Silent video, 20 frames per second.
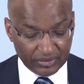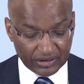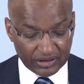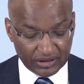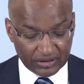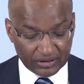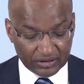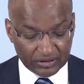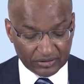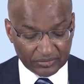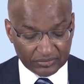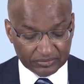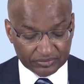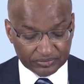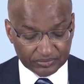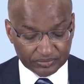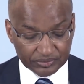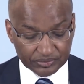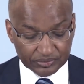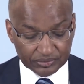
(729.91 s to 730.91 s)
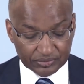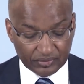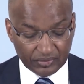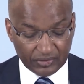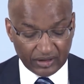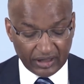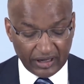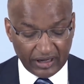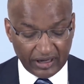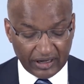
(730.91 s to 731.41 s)

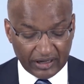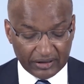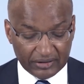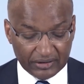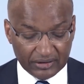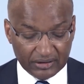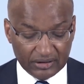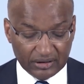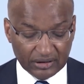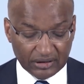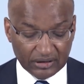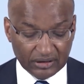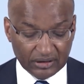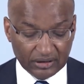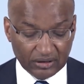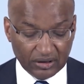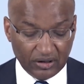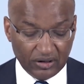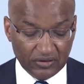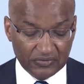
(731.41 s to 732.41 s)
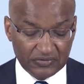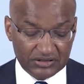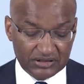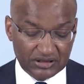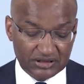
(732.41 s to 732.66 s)
And obviously